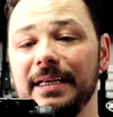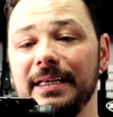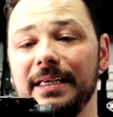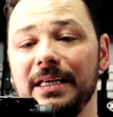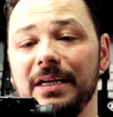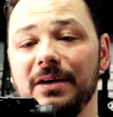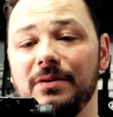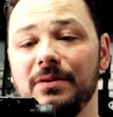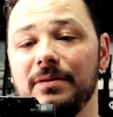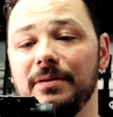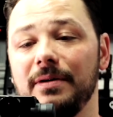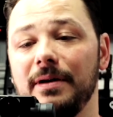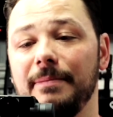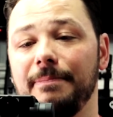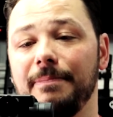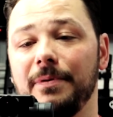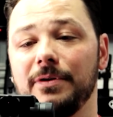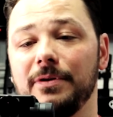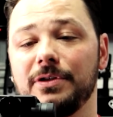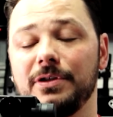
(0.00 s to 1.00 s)
You know, a
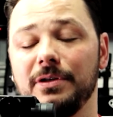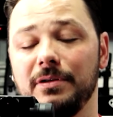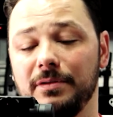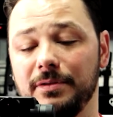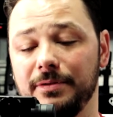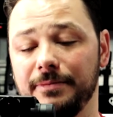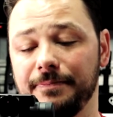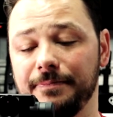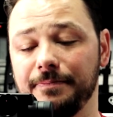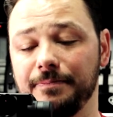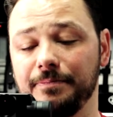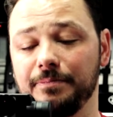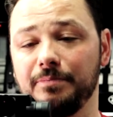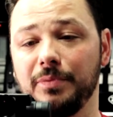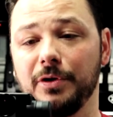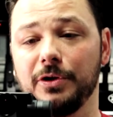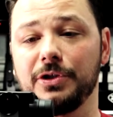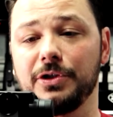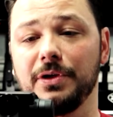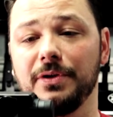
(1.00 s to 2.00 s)
personal
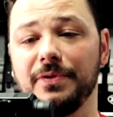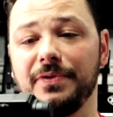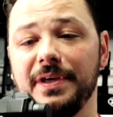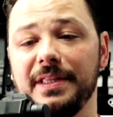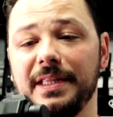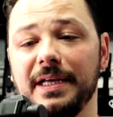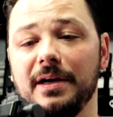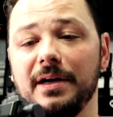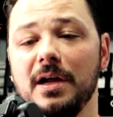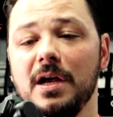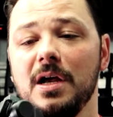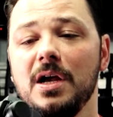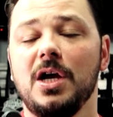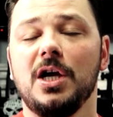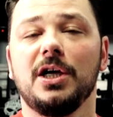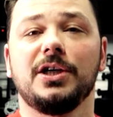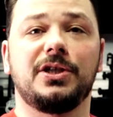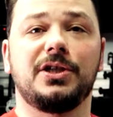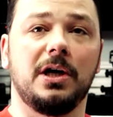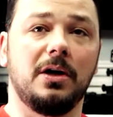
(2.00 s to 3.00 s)
thing there.
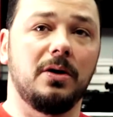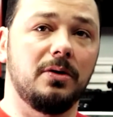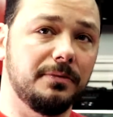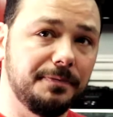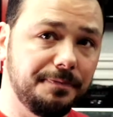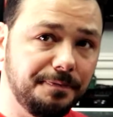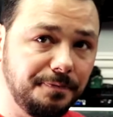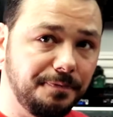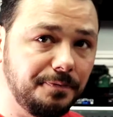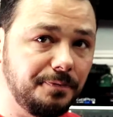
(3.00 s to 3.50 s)
So